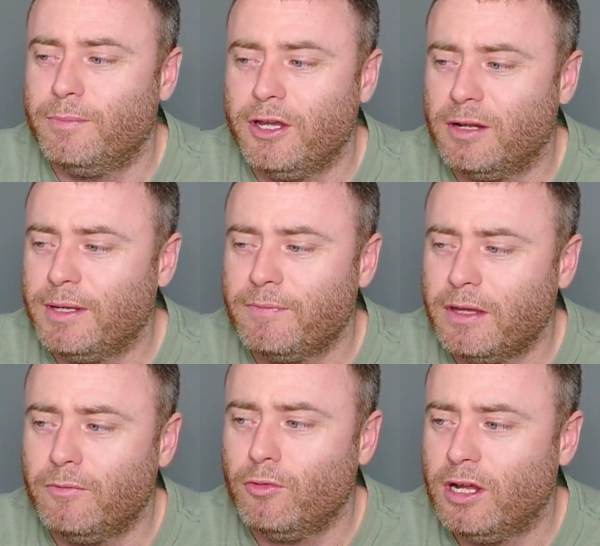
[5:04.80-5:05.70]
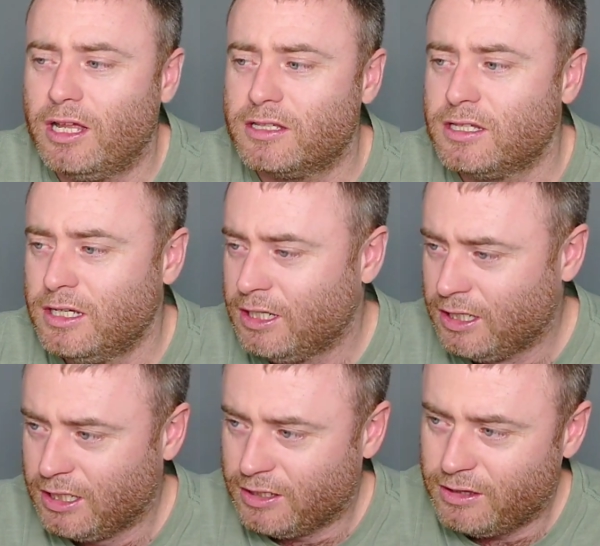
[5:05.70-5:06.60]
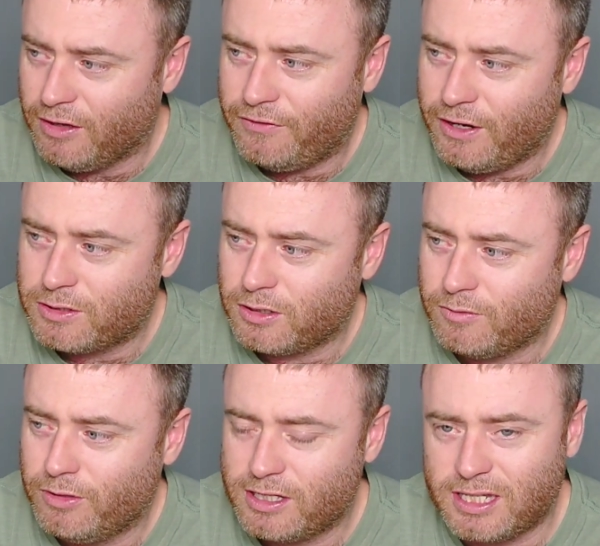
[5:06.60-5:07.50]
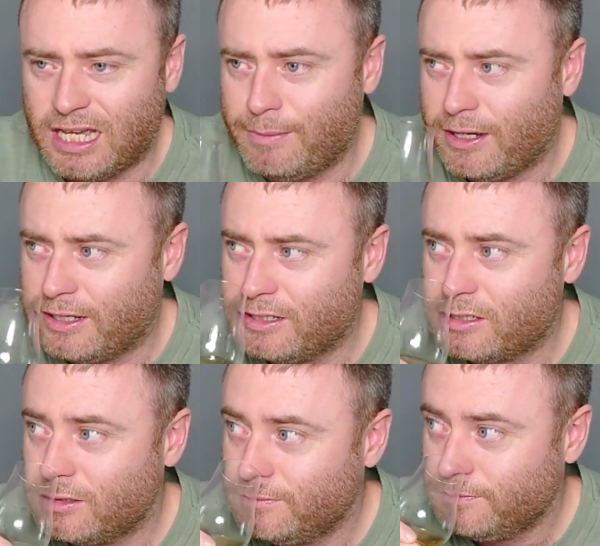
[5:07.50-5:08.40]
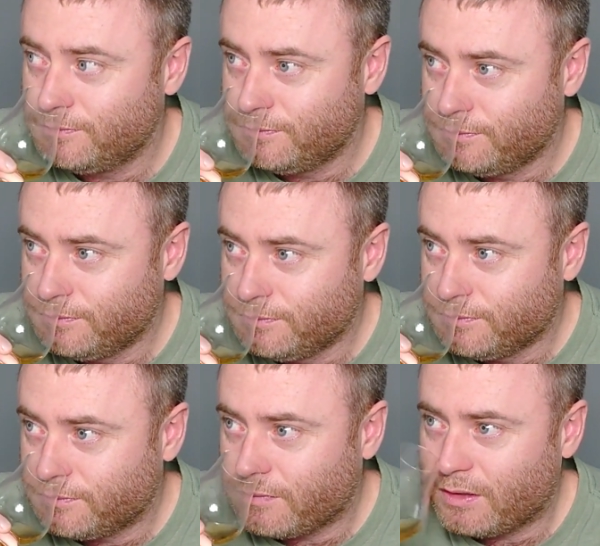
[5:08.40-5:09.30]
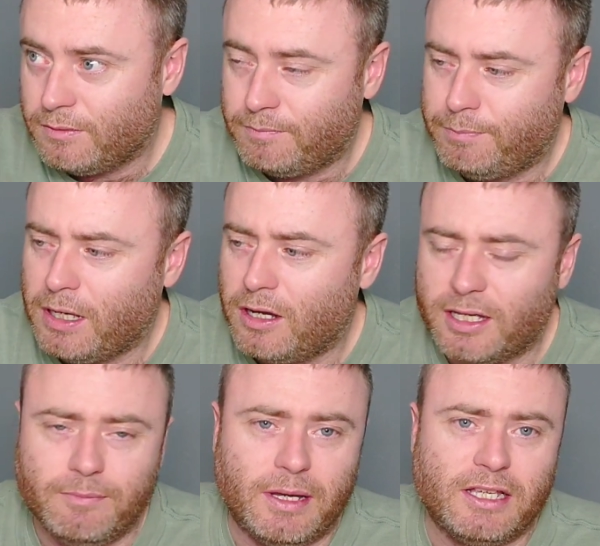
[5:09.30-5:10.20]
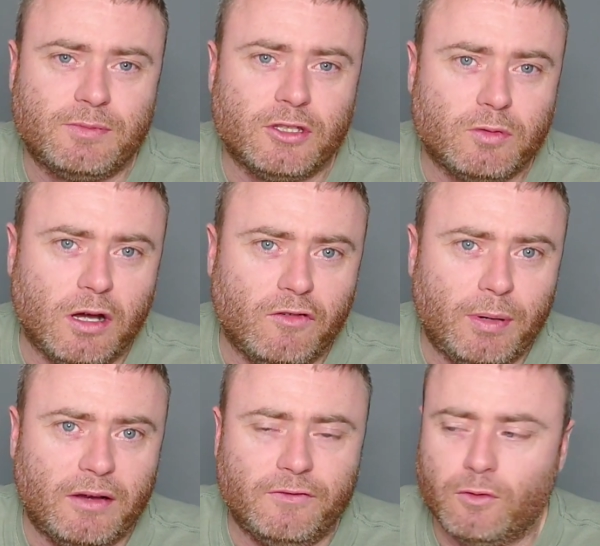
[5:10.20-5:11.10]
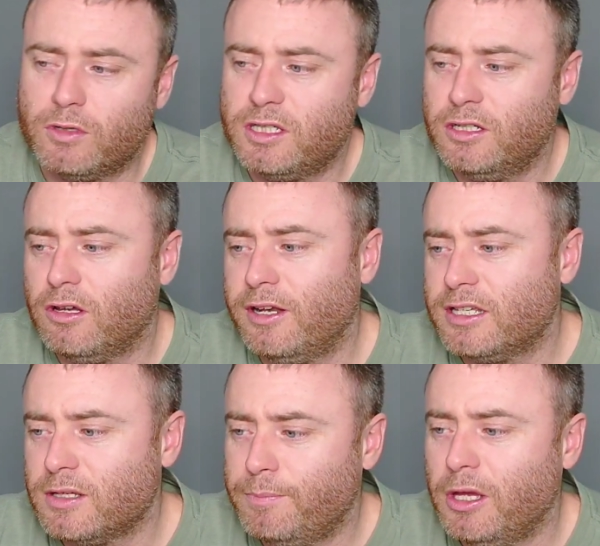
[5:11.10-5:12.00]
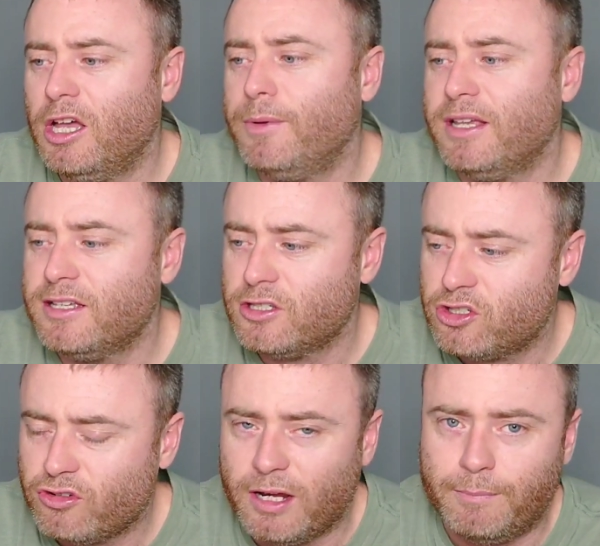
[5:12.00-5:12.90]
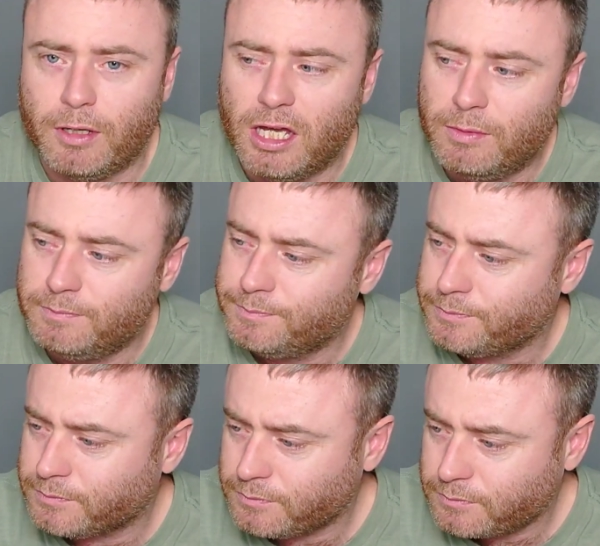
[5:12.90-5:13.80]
Jim Beam to me. It really is. Nothing else I can really say about it. Bargain basement, £12.49. It's a bourbon. It is a straight bourbon.